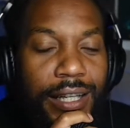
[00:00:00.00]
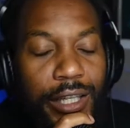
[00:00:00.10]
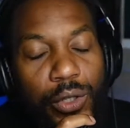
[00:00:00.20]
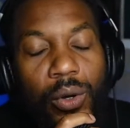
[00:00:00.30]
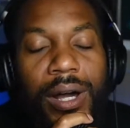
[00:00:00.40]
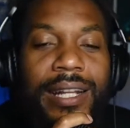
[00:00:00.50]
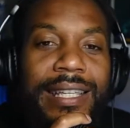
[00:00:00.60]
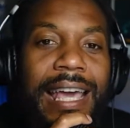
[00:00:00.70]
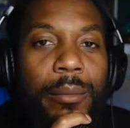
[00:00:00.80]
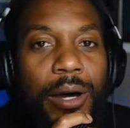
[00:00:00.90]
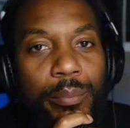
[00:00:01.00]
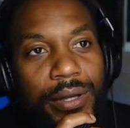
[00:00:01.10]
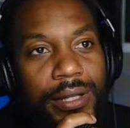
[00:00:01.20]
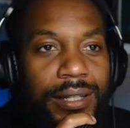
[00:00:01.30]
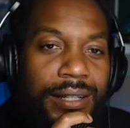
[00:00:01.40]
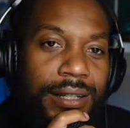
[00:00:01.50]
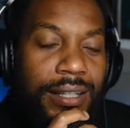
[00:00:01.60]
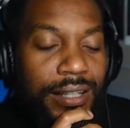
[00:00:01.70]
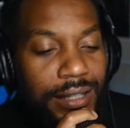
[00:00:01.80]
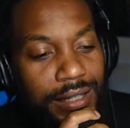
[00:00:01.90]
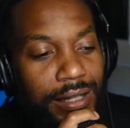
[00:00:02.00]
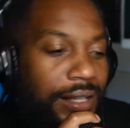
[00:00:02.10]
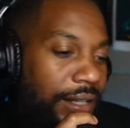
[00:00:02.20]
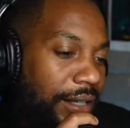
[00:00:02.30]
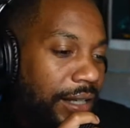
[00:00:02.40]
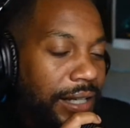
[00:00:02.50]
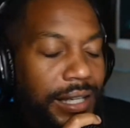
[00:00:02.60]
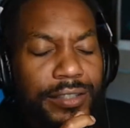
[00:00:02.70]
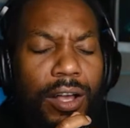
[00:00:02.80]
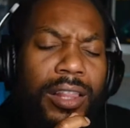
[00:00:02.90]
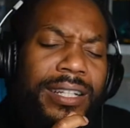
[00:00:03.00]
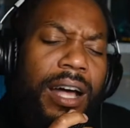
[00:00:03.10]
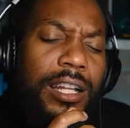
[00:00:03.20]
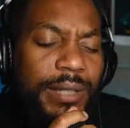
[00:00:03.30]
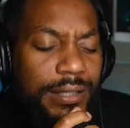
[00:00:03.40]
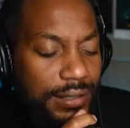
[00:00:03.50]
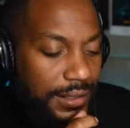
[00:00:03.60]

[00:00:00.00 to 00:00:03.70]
you don't gotta cam up. It's all anonymous.